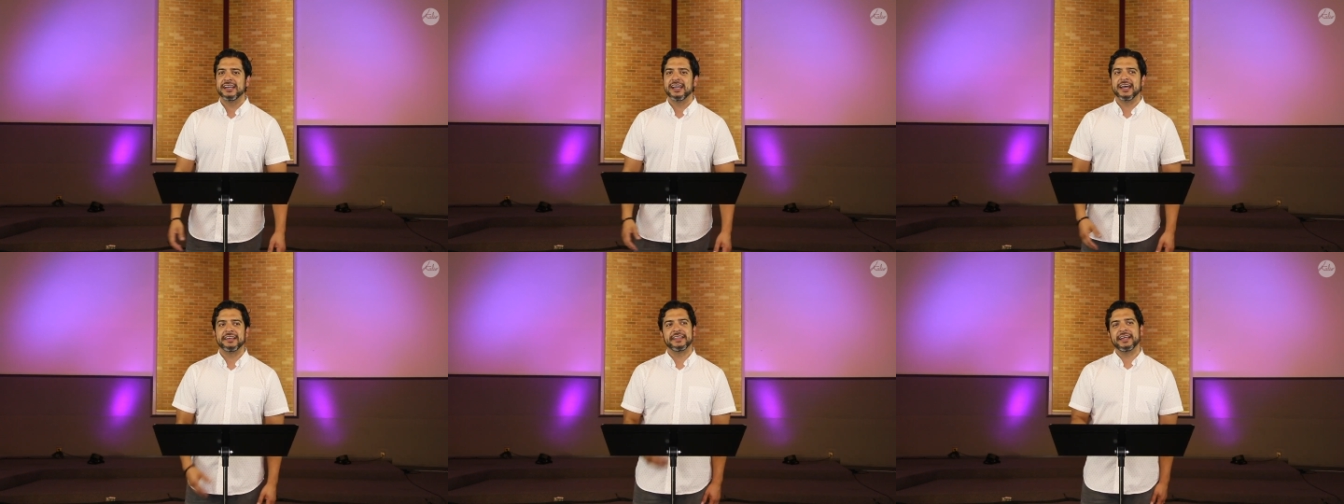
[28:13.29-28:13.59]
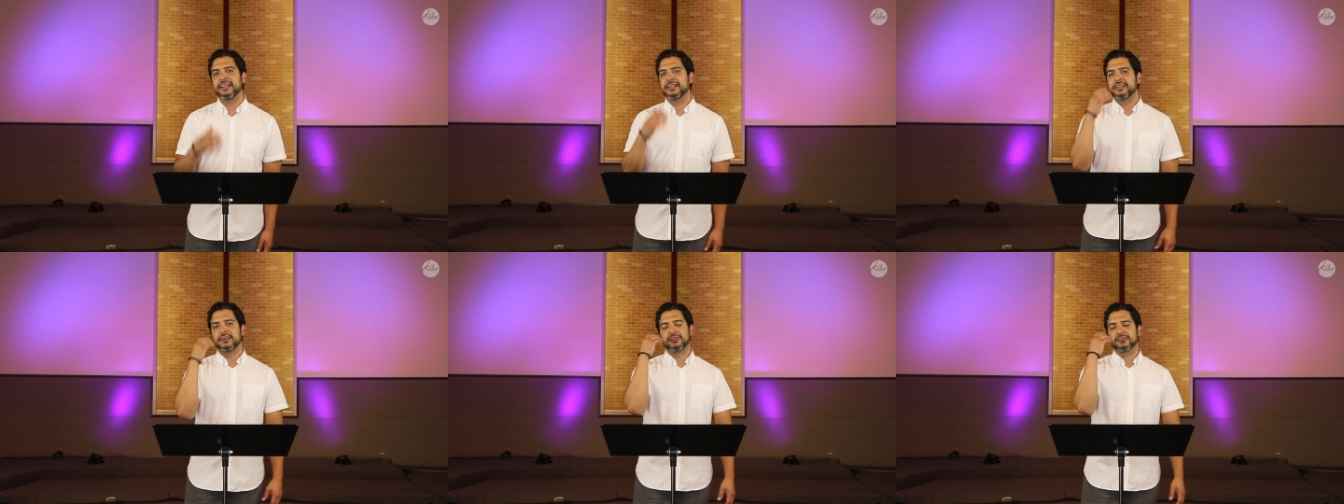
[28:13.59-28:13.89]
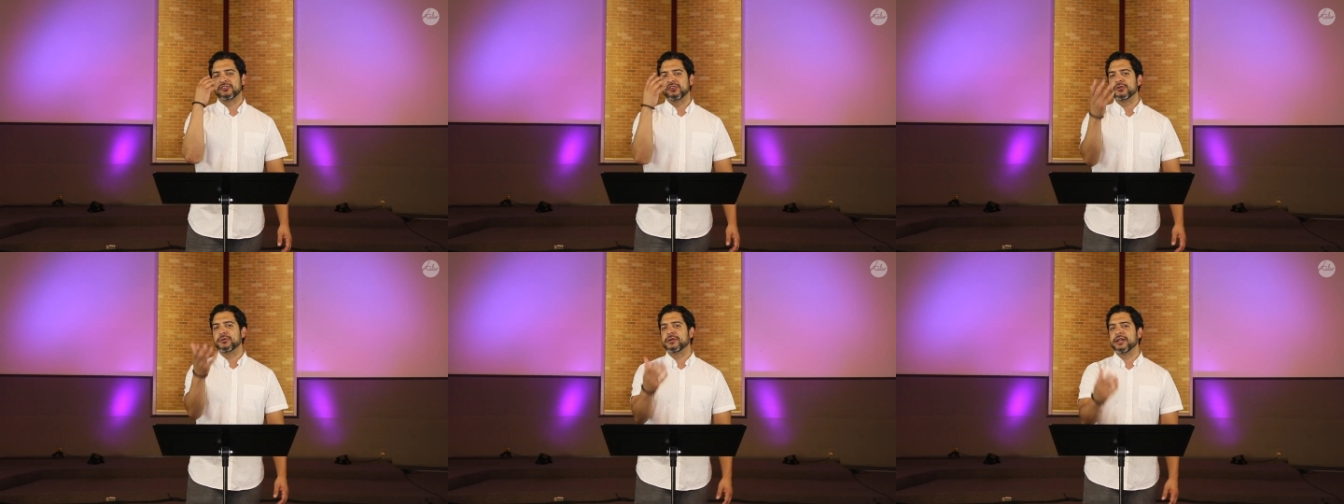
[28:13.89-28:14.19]
And then
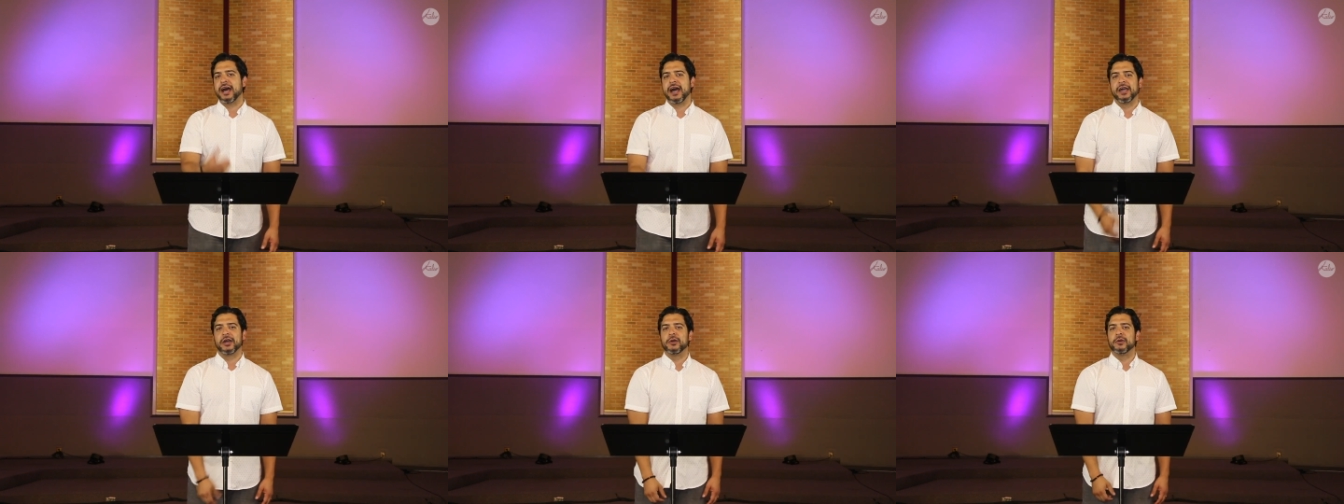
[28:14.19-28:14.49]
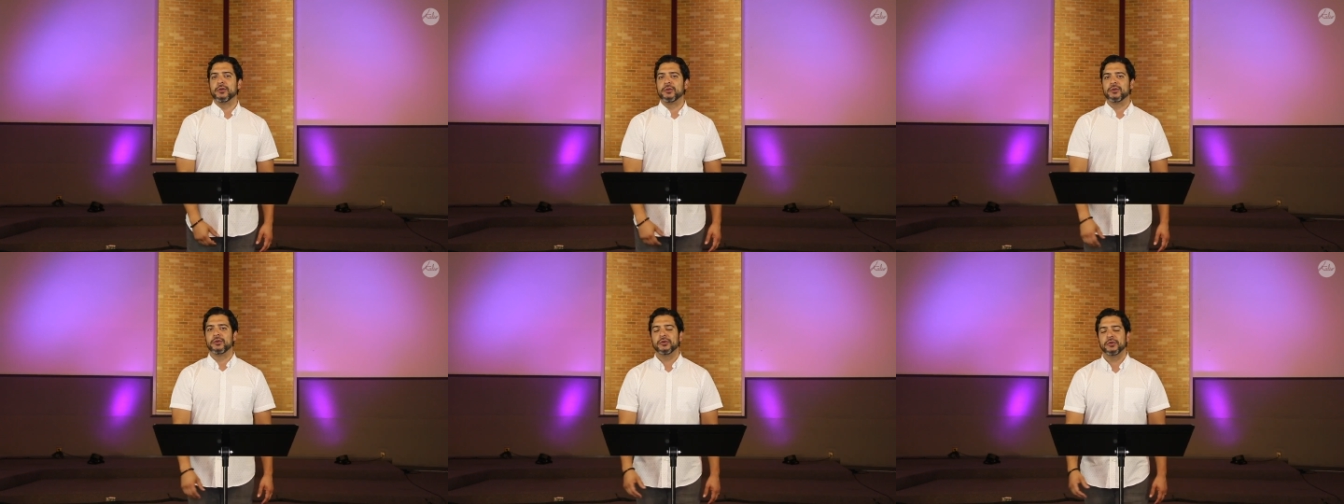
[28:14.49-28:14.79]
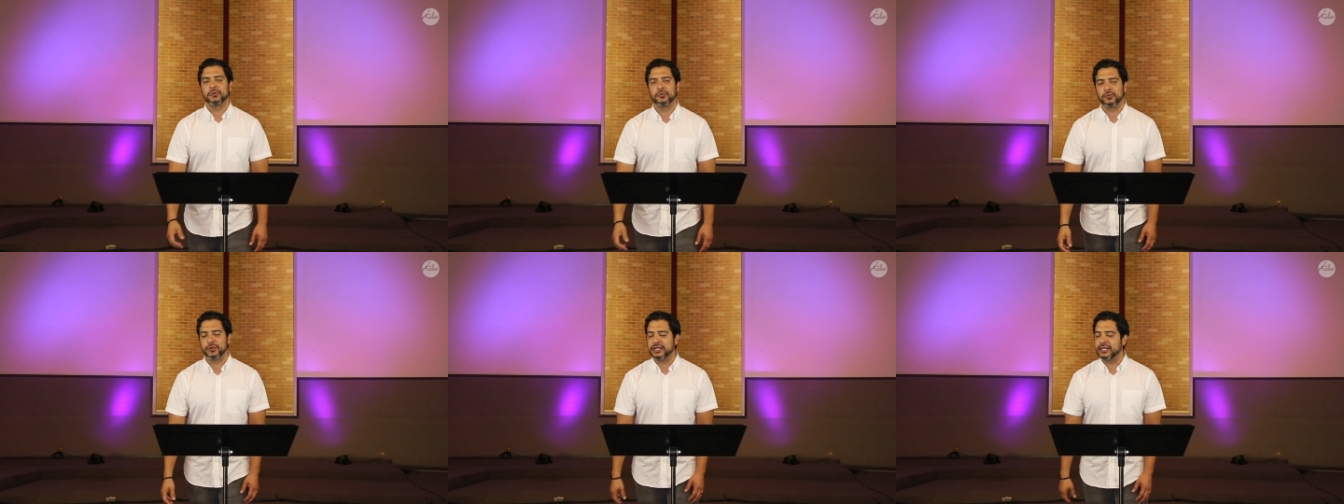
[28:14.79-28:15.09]
there's you and I who
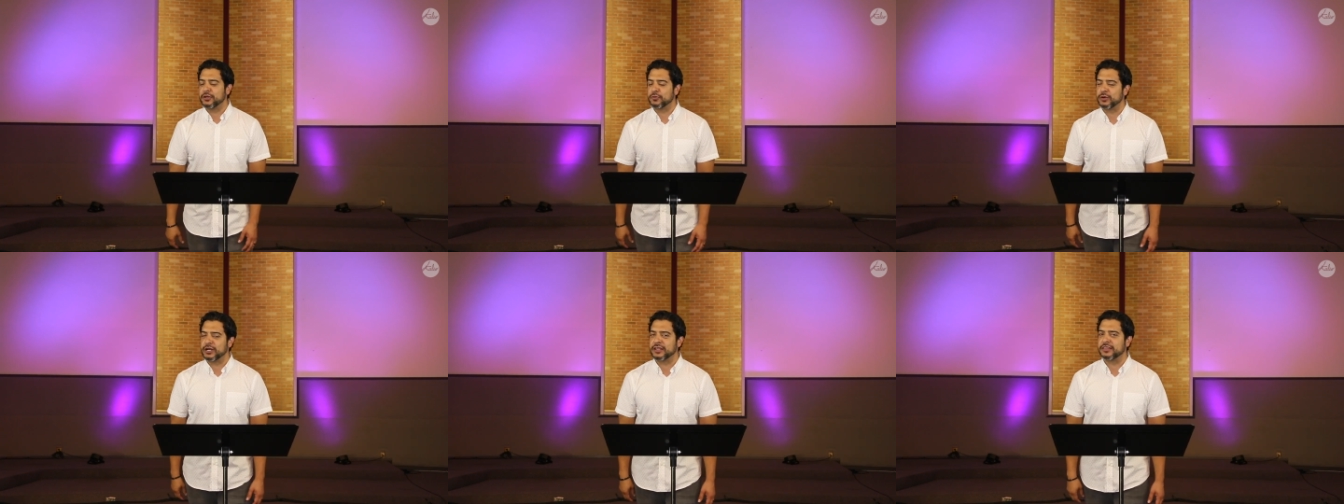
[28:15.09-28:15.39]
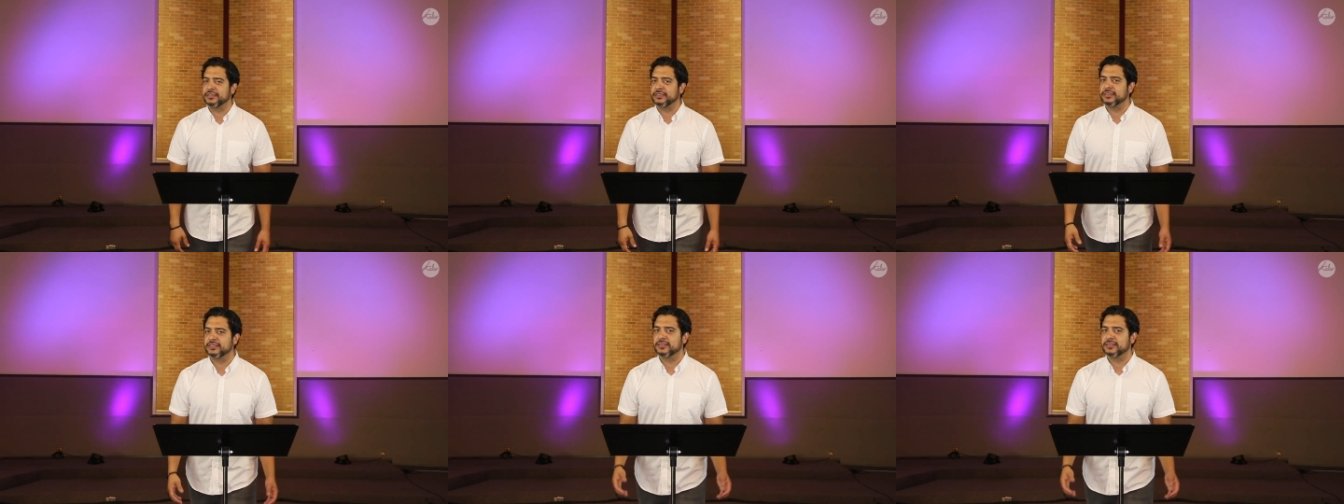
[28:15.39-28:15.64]
really, when it